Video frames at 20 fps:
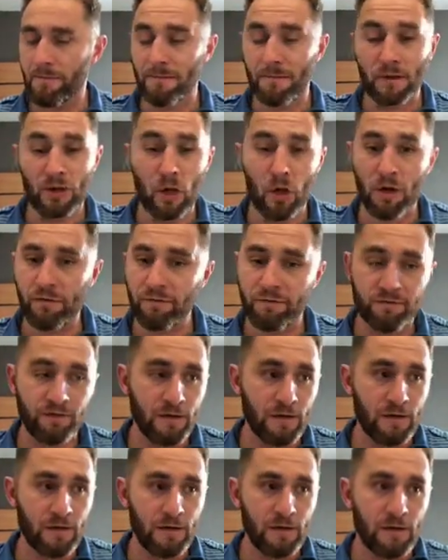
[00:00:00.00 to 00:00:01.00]
life
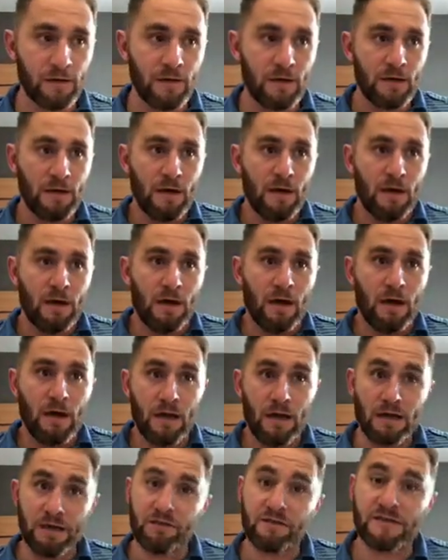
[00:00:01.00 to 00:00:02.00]

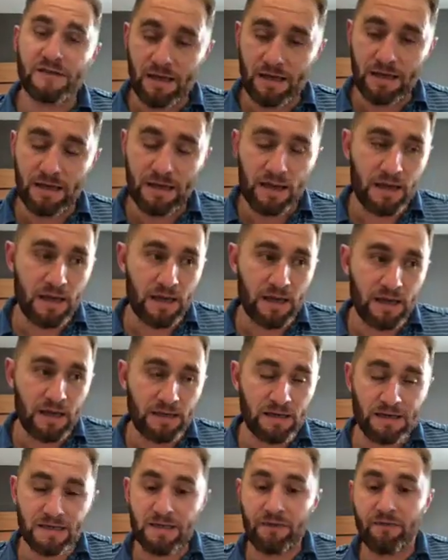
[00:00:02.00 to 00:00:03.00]
in
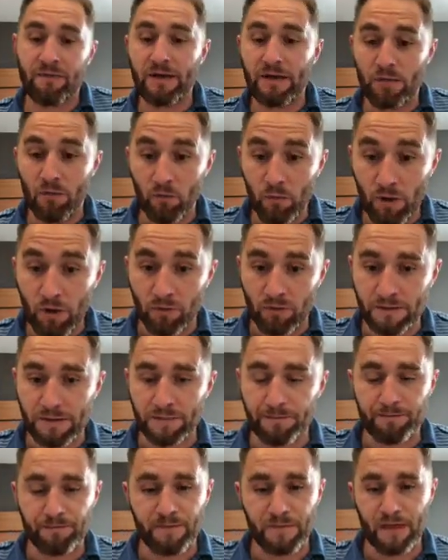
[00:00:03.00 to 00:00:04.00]
a civilian world.
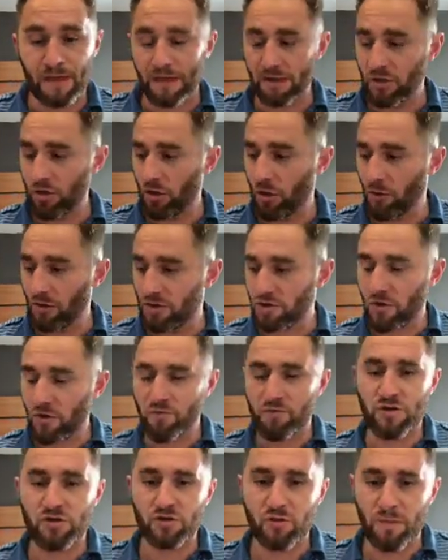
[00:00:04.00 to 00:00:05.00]
And, you know, I was so
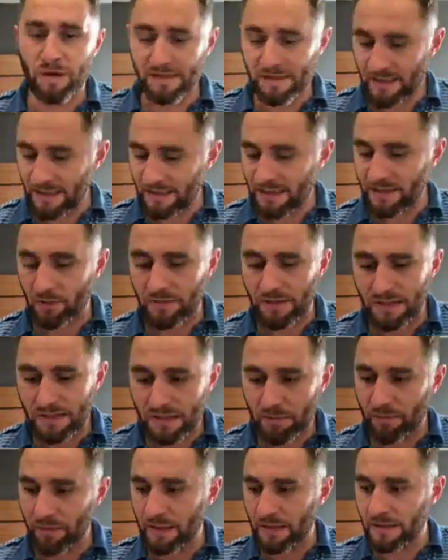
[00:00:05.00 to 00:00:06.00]
regimented, so
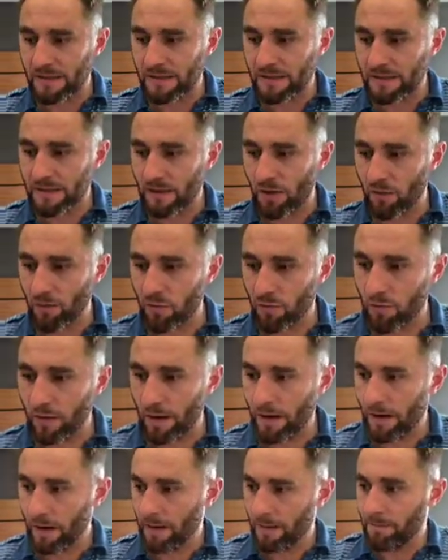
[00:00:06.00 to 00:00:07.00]
disciplined,
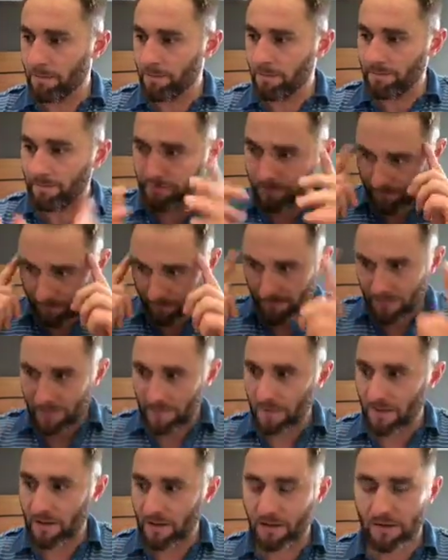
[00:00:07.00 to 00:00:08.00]
so
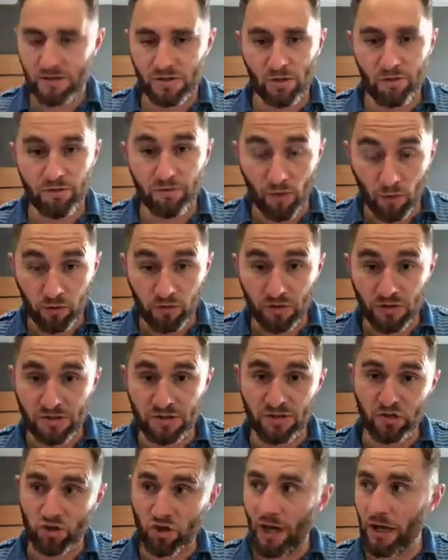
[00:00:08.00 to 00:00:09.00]

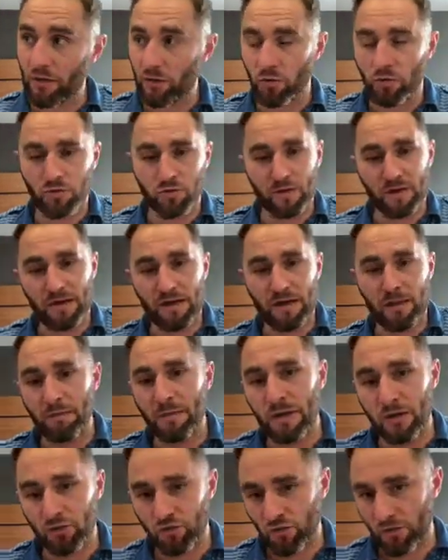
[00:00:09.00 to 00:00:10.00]
focused and channeled within a
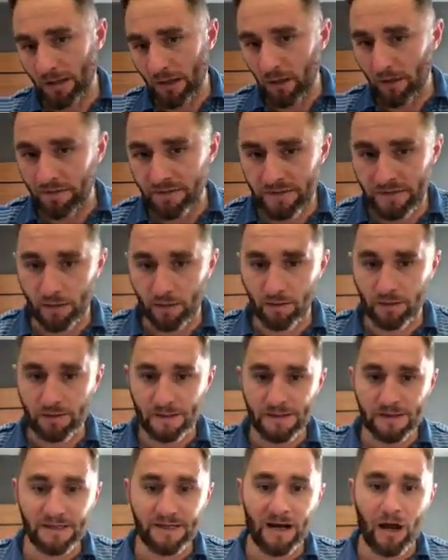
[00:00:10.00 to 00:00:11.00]
military lifestyle.
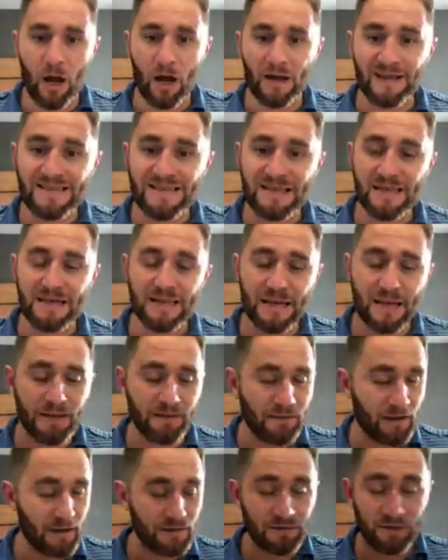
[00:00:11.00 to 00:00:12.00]
I
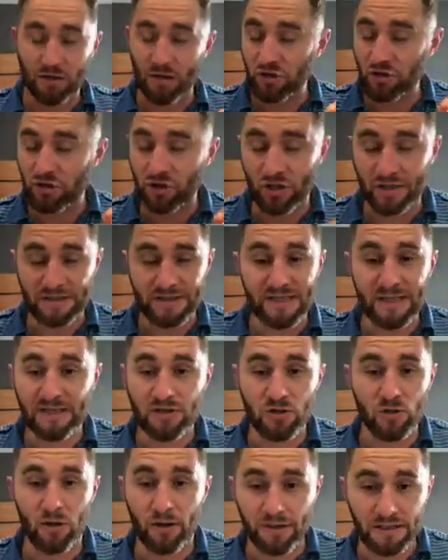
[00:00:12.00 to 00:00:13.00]
just
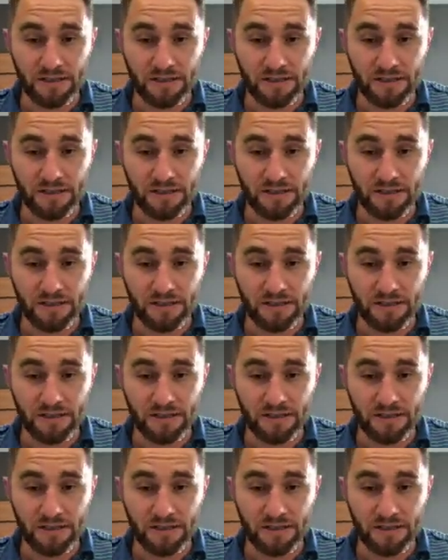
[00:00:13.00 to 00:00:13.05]
did not